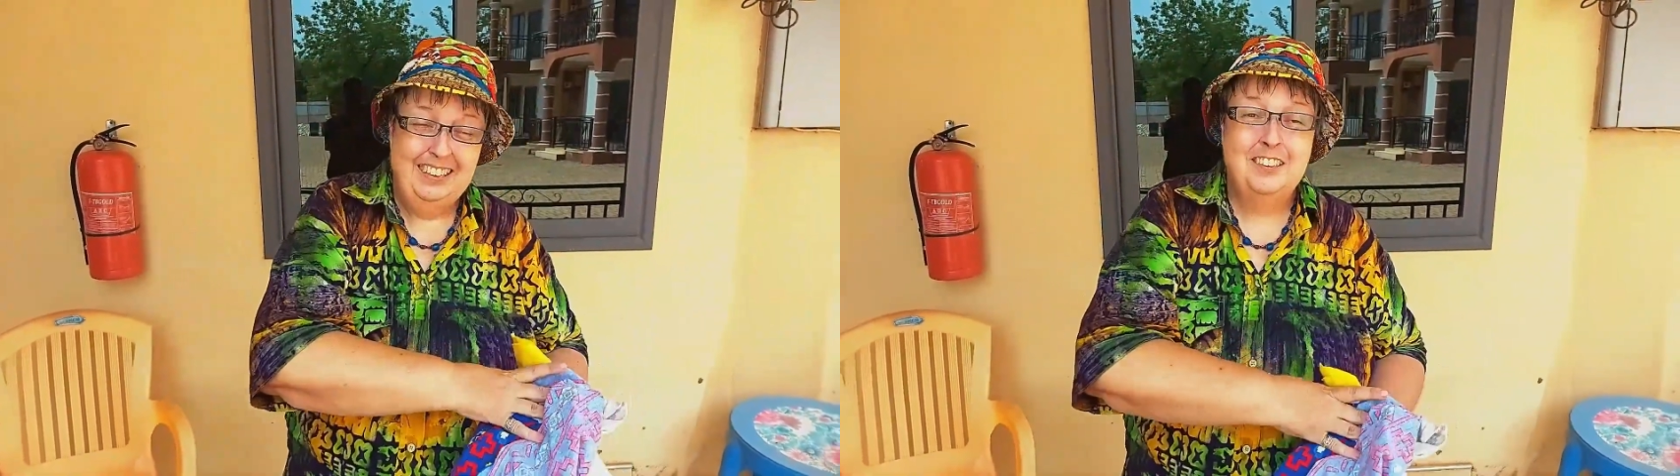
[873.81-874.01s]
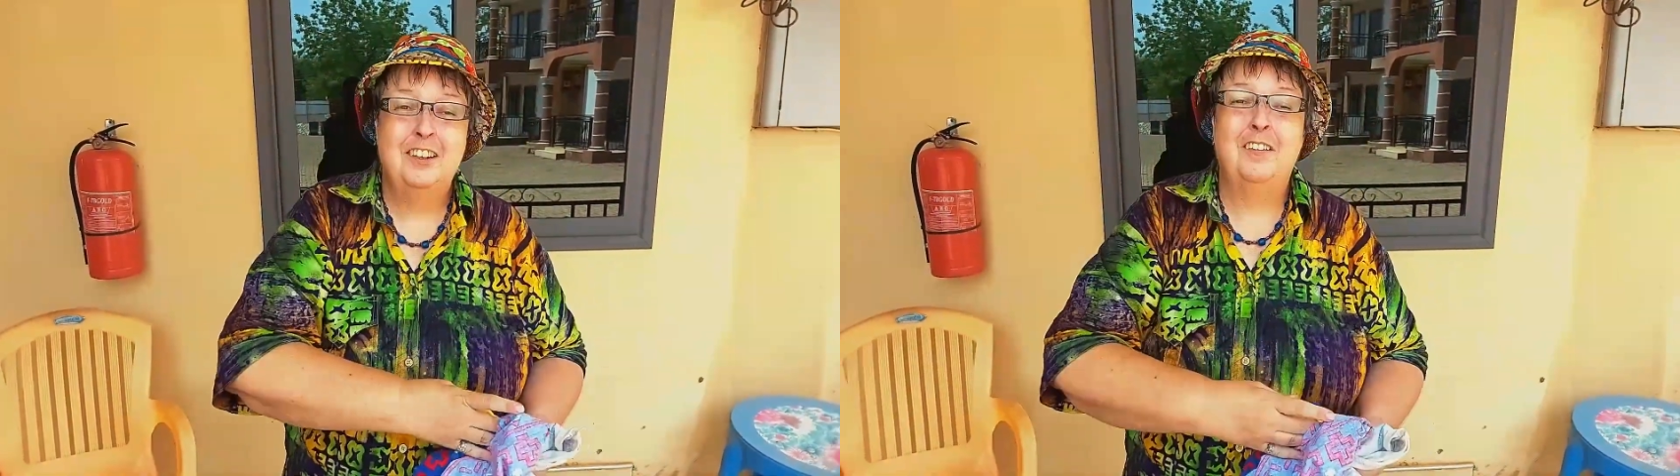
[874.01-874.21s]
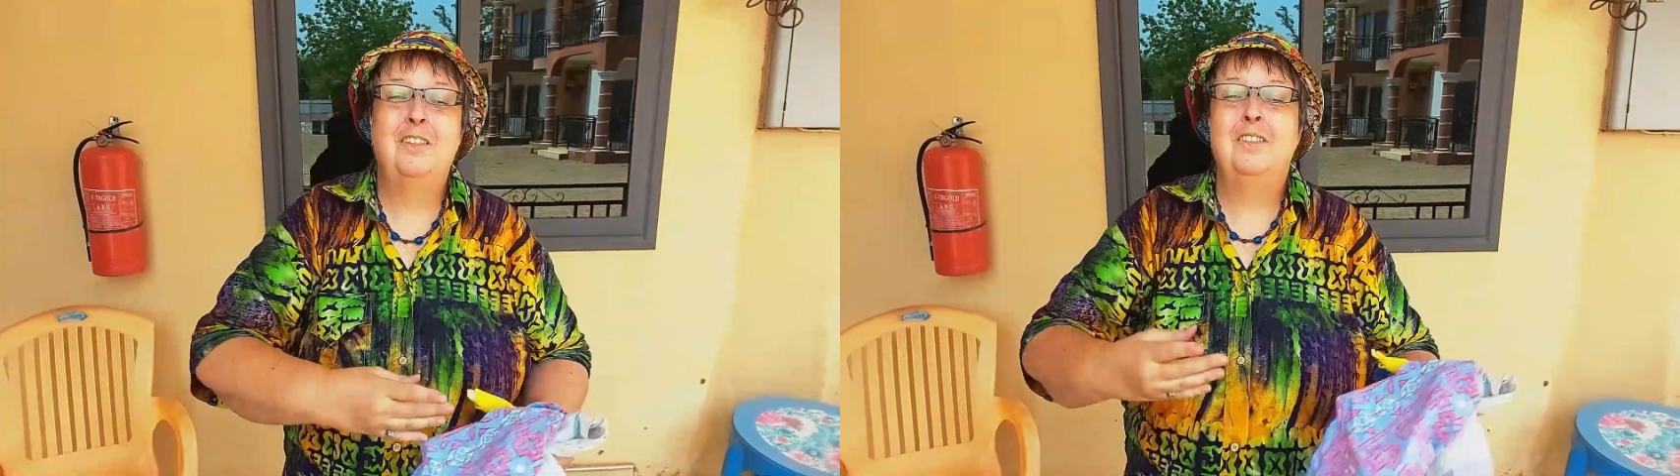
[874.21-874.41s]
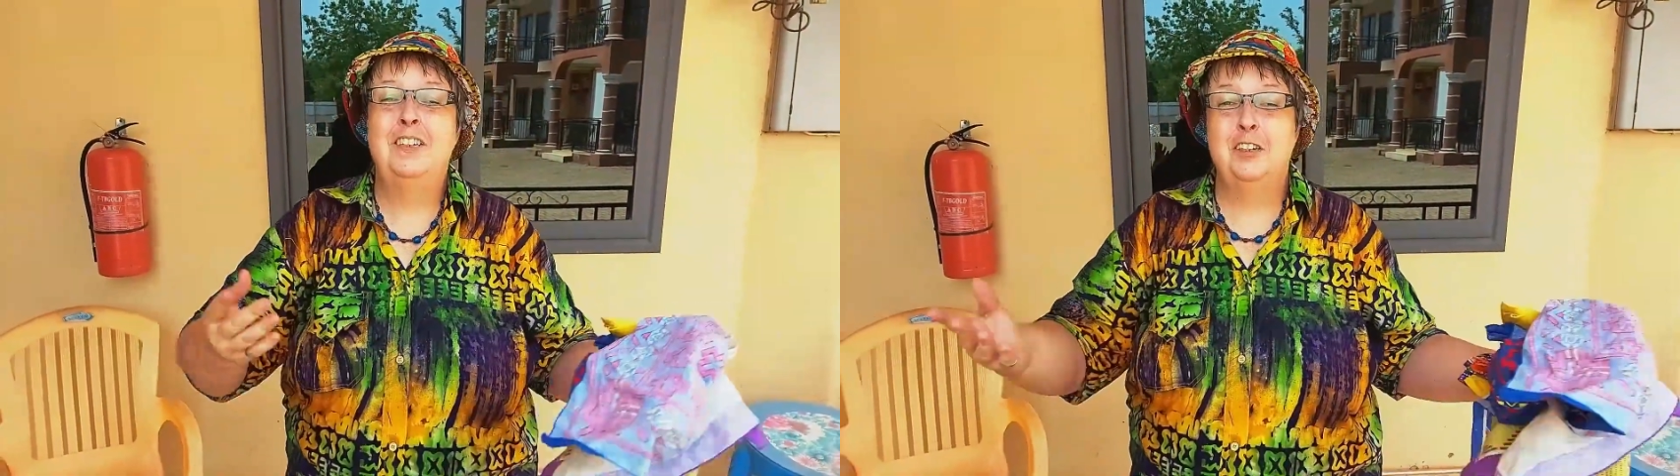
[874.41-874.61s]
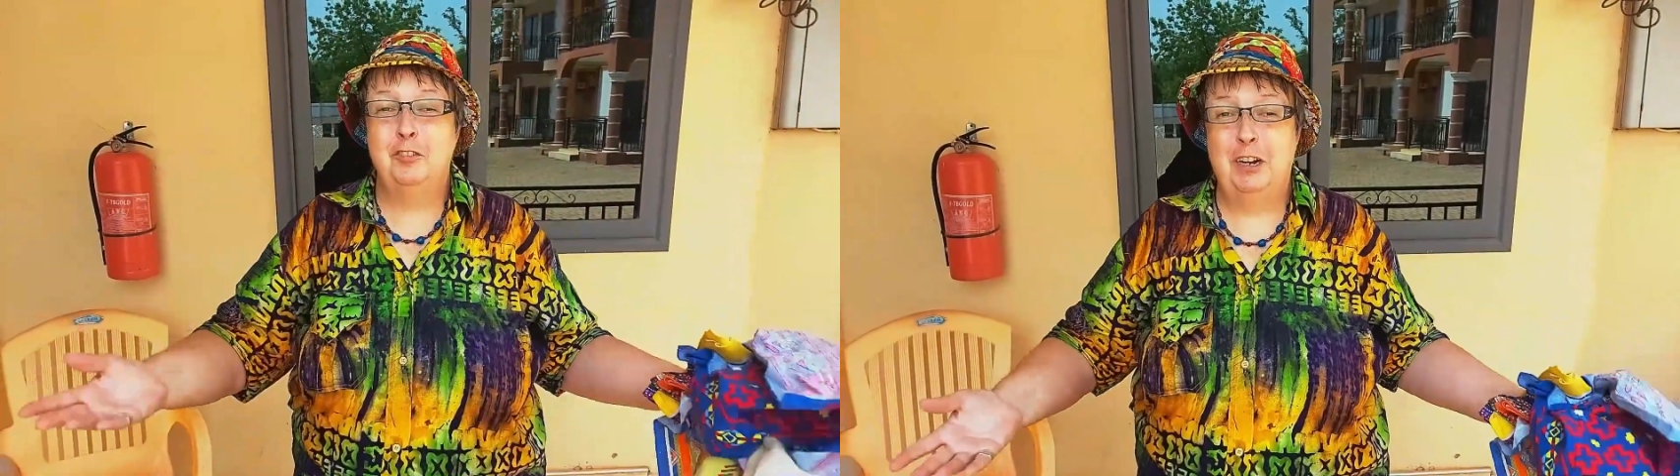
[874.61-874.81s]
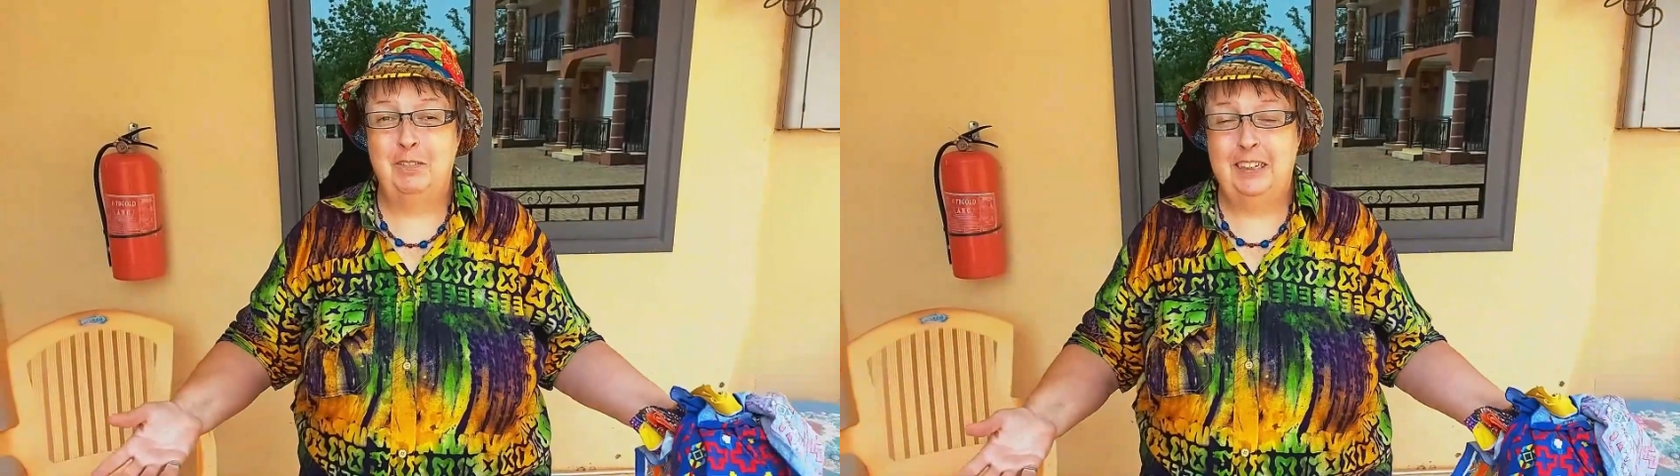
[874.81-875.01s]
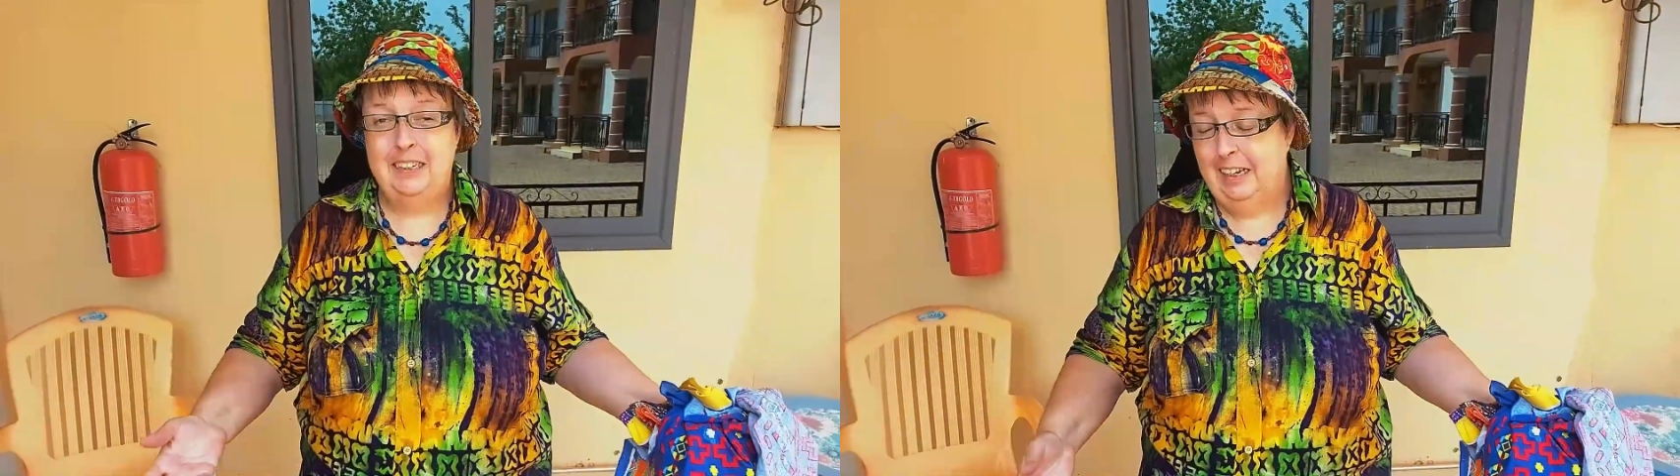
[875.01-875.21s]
So when you're traveling,